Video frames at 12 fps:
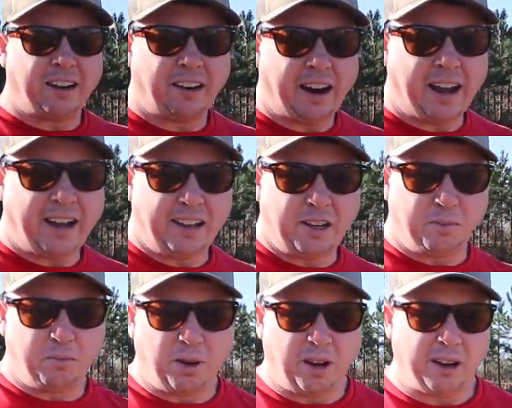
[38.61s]
our
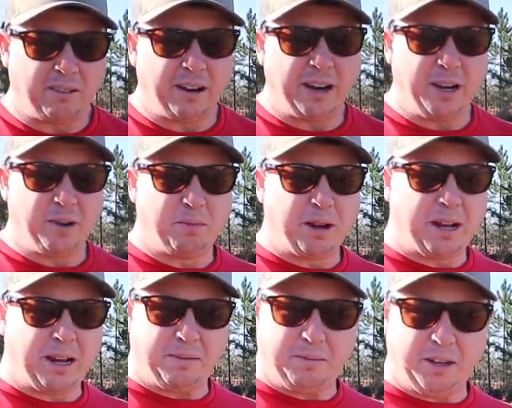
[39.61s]
allium plot right here
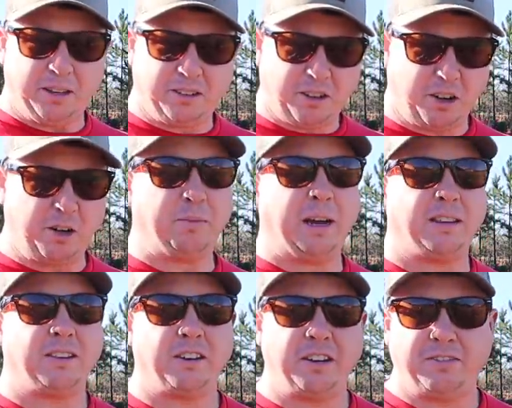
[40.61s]
behind me, a 30 by
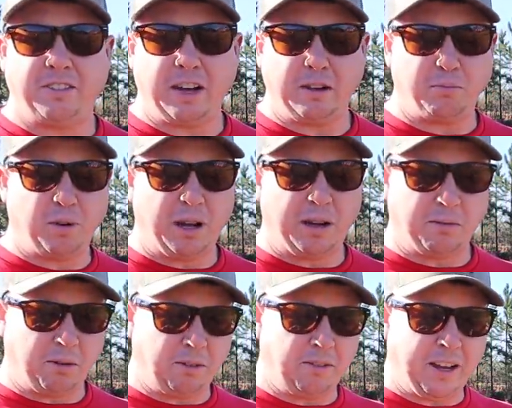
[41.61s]
35 plot
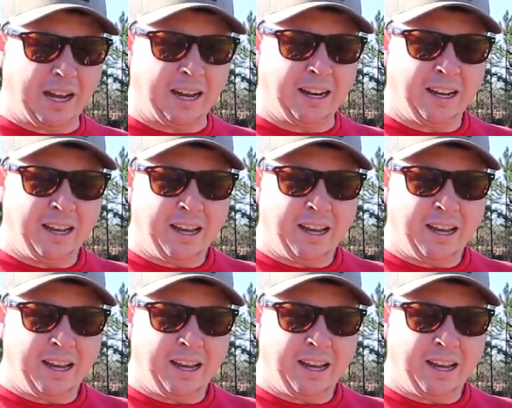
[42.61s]
where we've got